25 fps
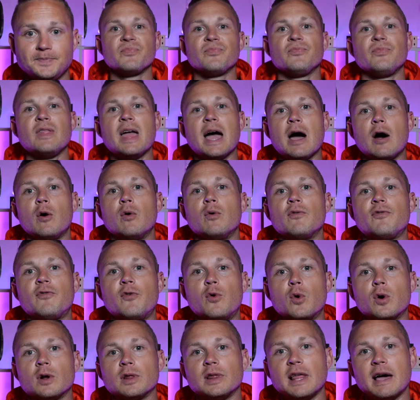Now,
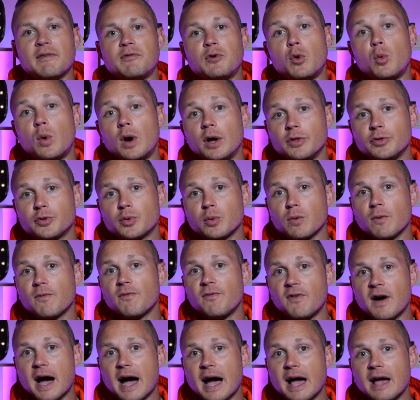for level one through
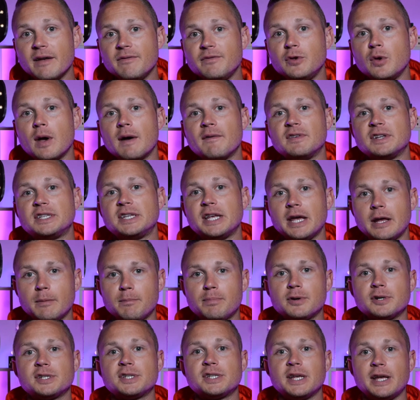five, you have a
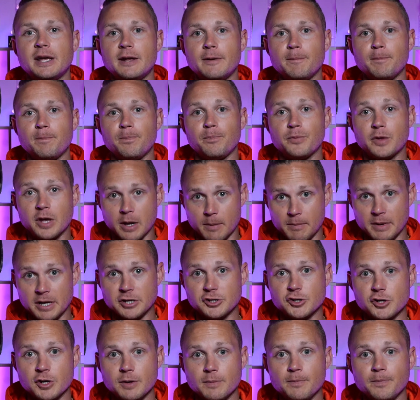10%
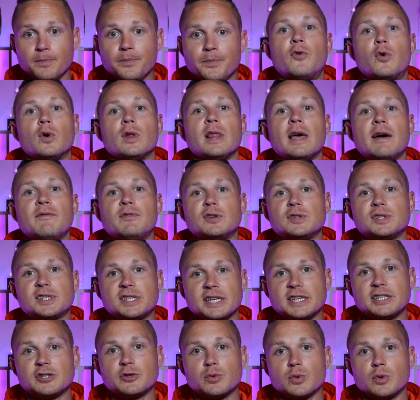commission. For level
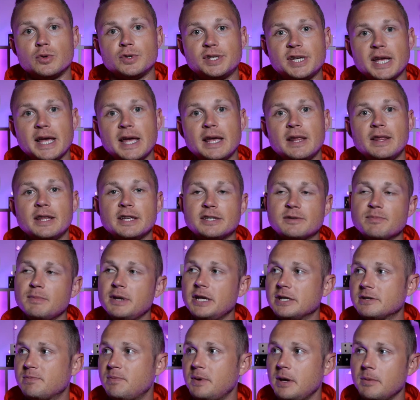six through 10, this
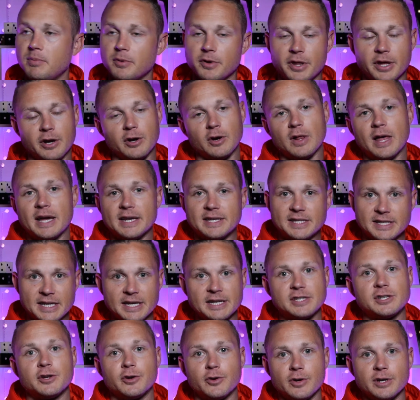means people that are like
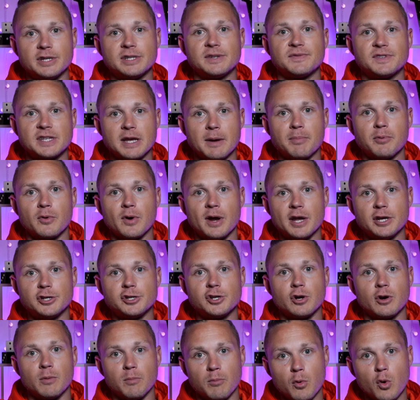six degrees of
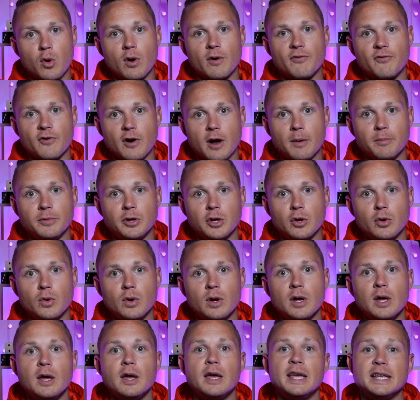separation or more from
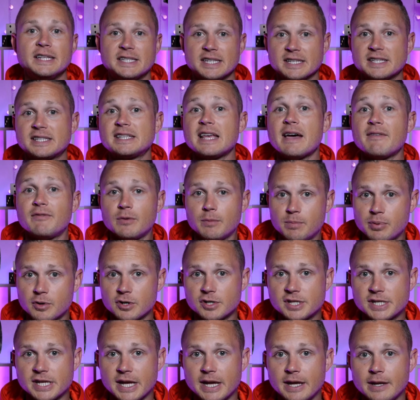you, it's a
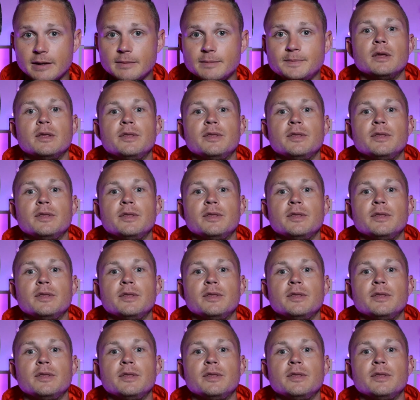7%.